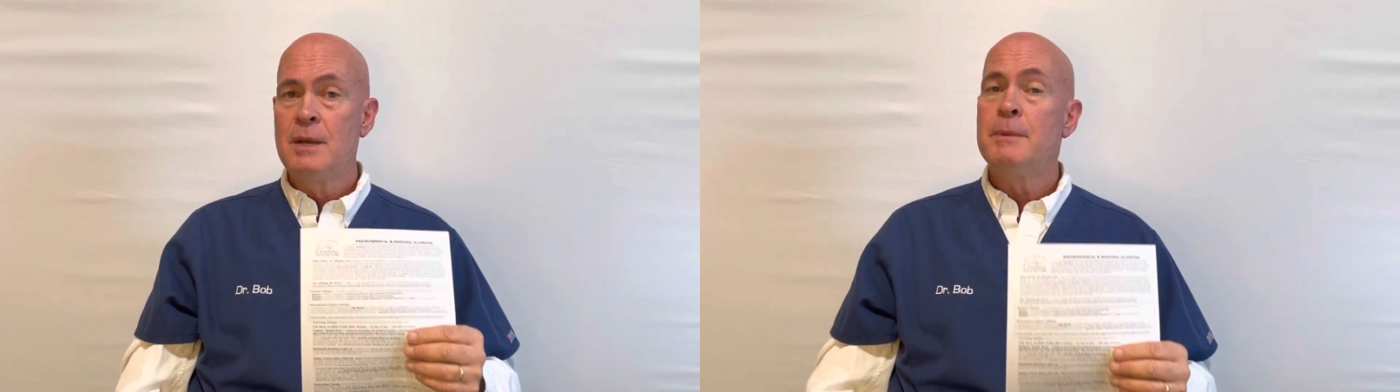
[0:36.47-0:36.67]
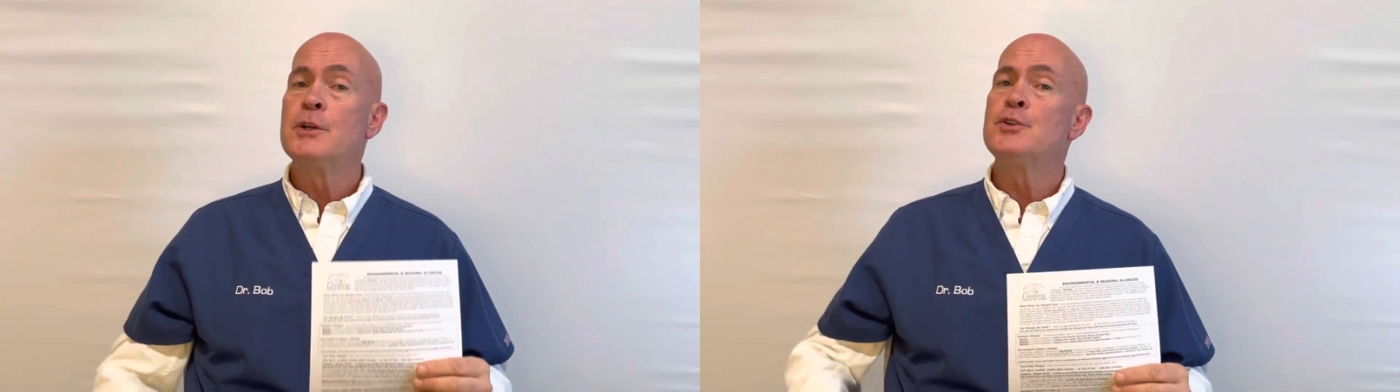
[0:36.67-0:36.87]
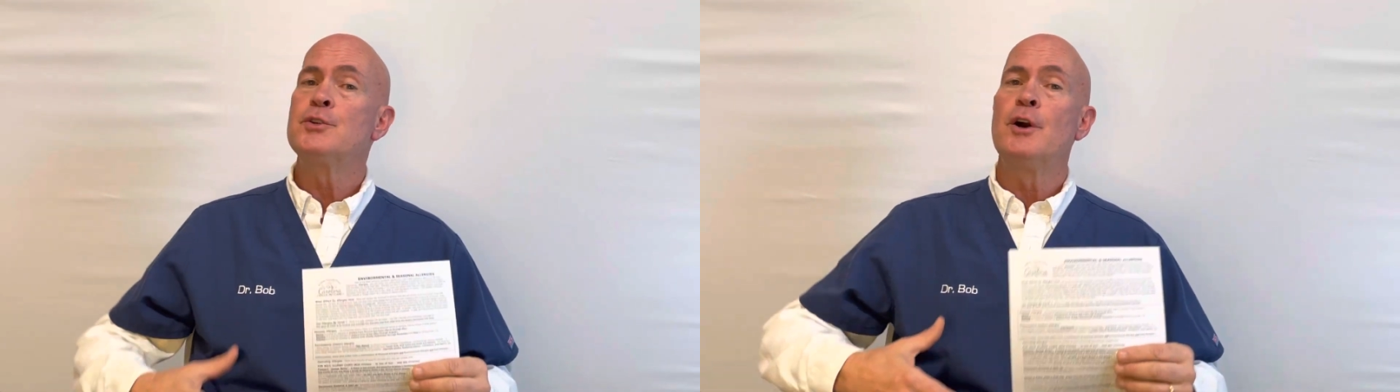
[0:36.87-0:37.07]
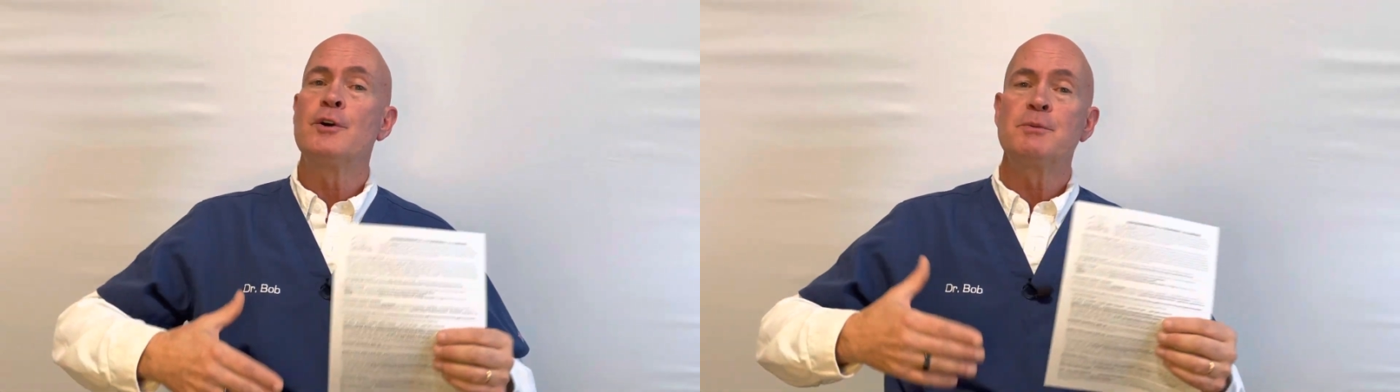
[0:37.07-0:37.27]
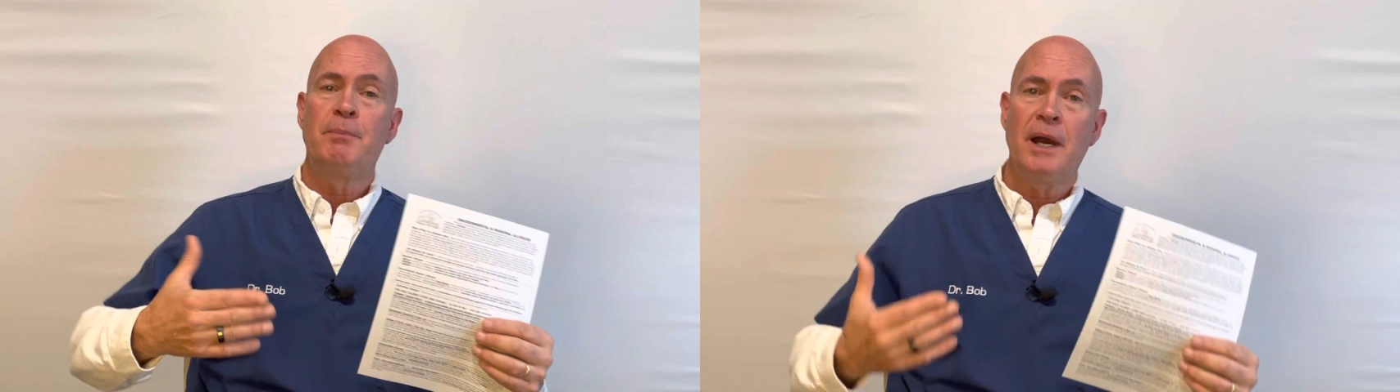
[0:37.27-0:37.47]
Because your
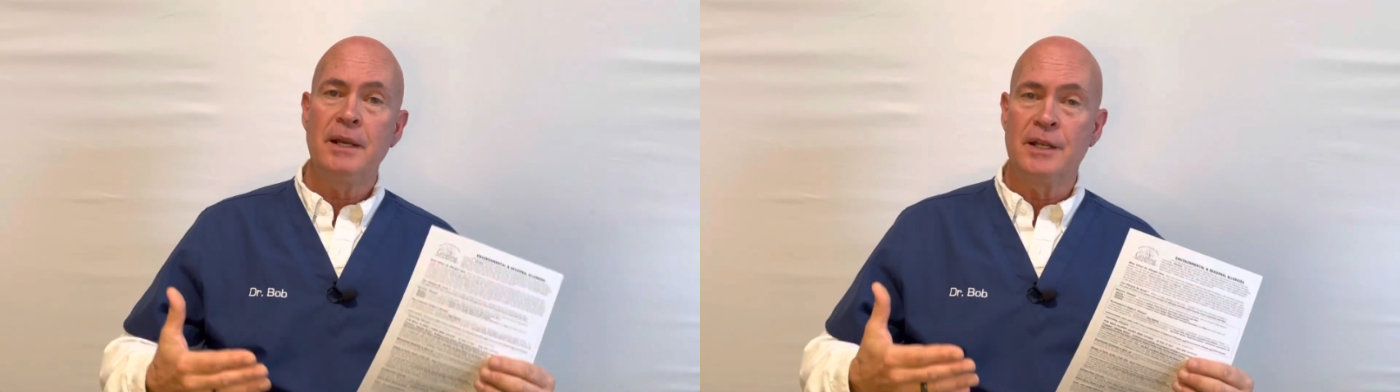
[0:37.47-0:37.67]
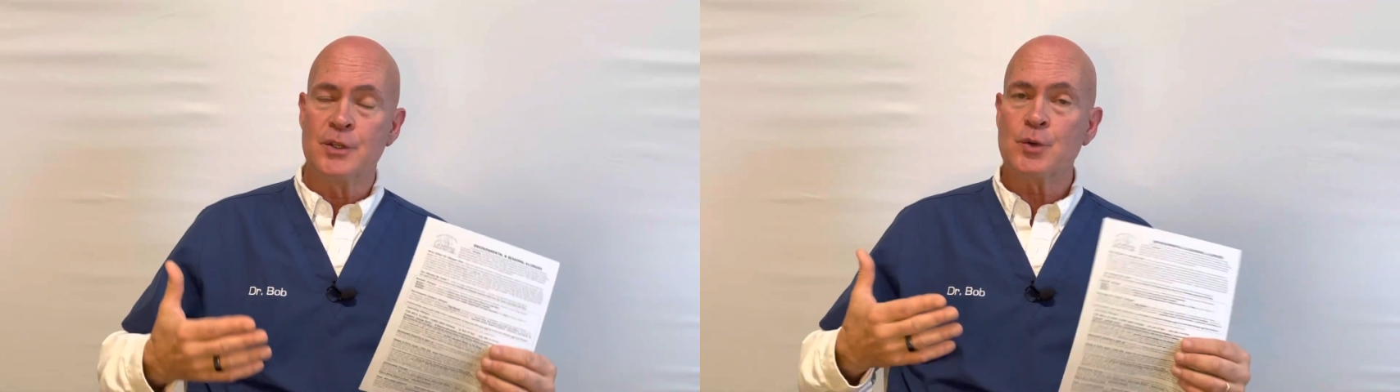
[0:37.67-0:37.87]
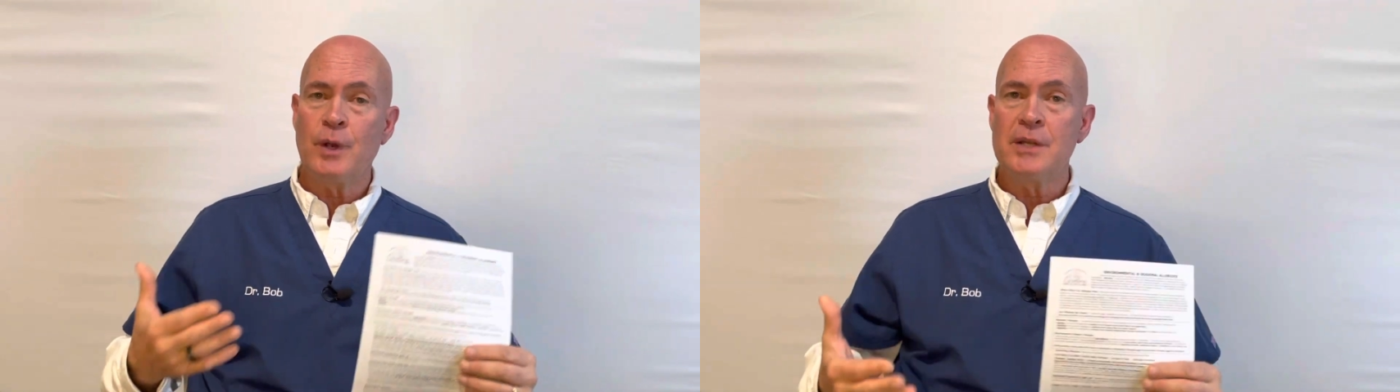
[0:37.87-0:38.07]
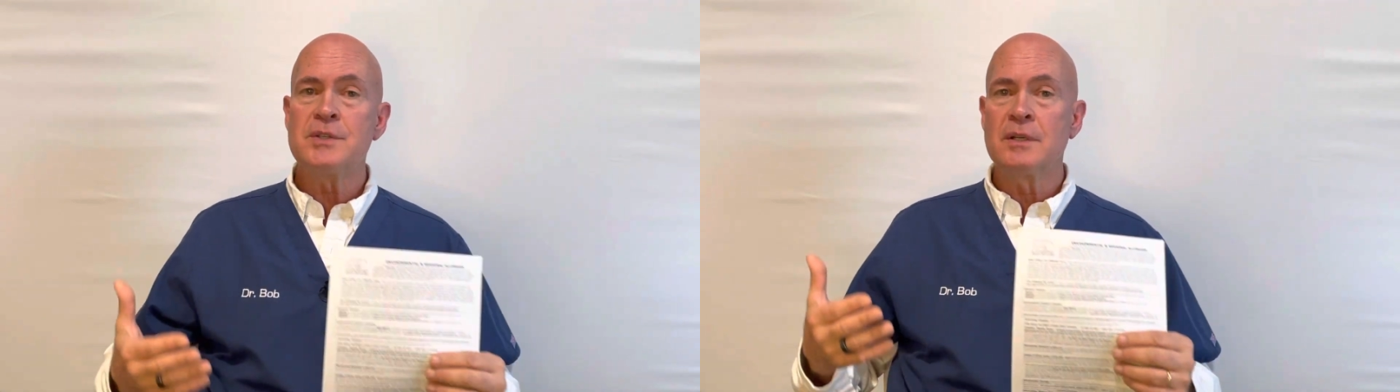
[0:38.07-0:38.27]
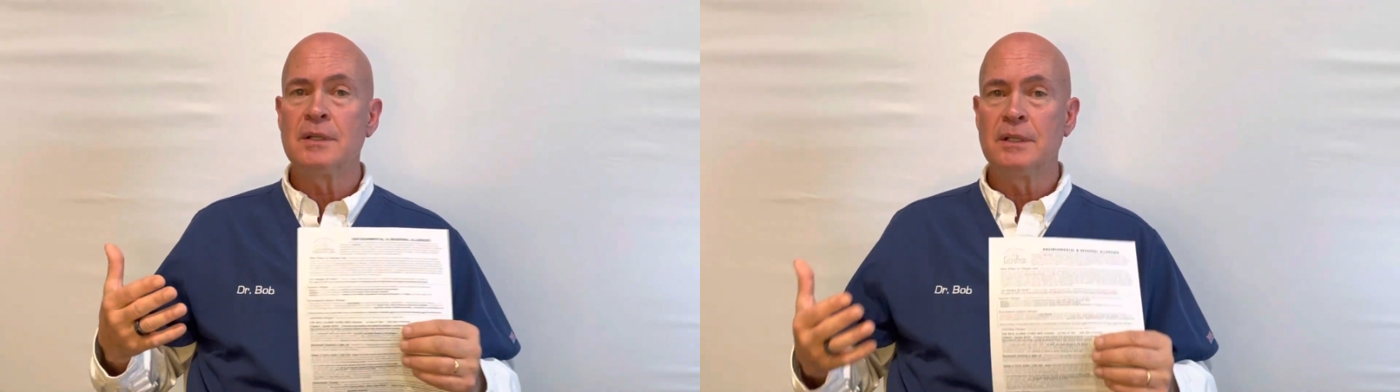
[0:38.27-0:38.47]
dog's biting,
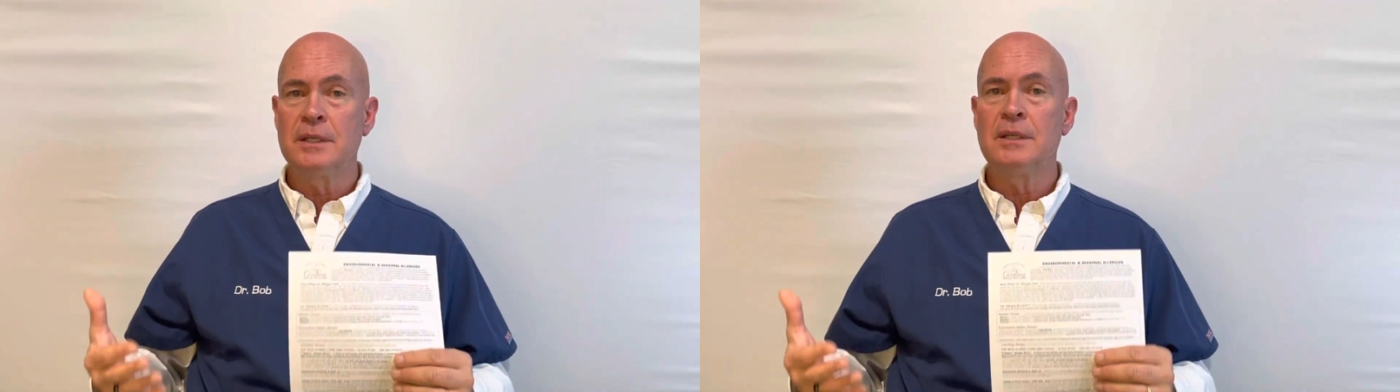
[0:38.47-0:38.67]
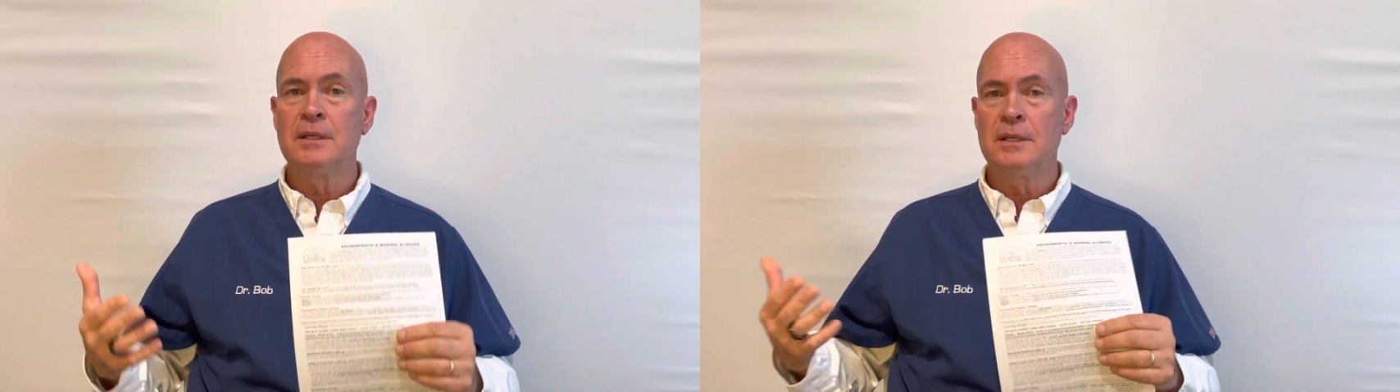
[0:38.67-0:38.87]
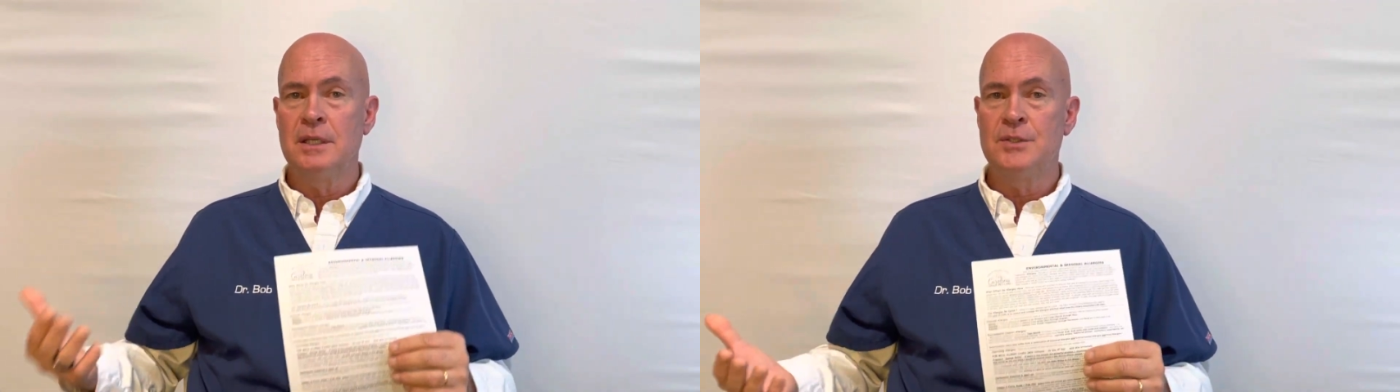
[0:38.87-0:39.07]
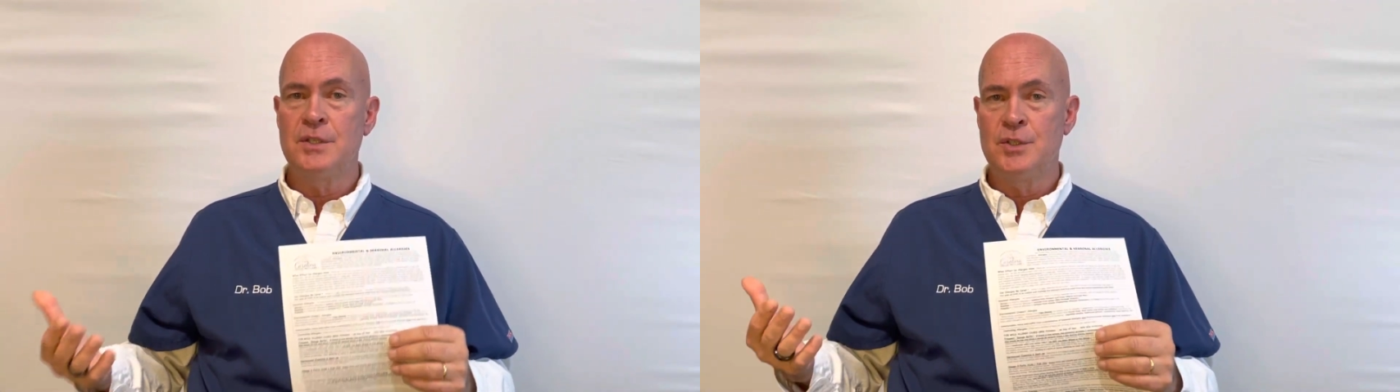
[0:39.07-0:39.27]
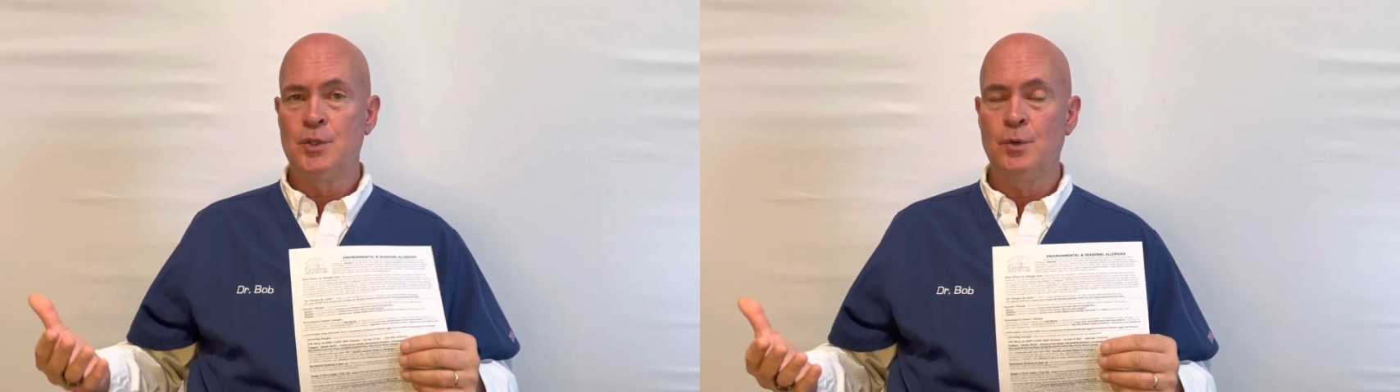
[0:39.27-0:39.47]
scratching, licking,
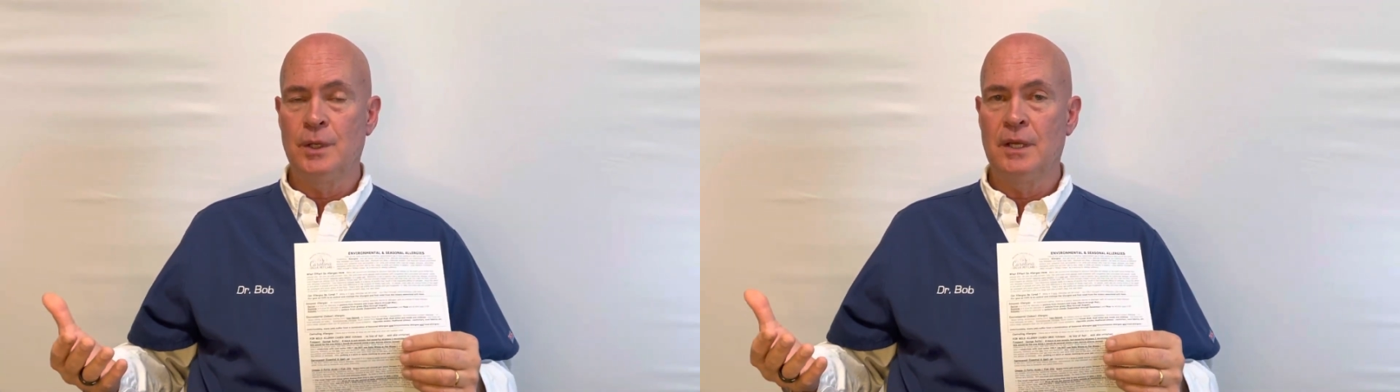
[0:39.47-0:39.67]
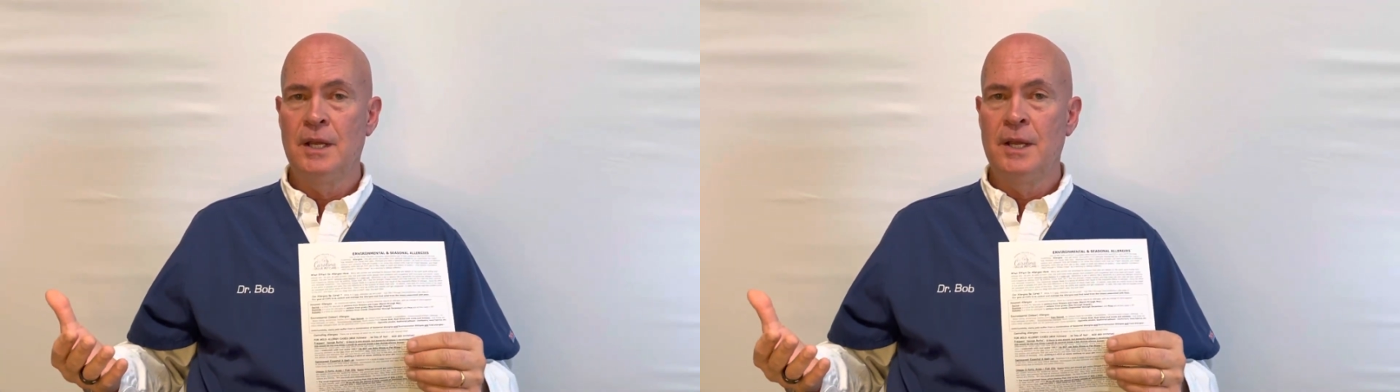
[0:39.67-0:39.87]
itching, chewing.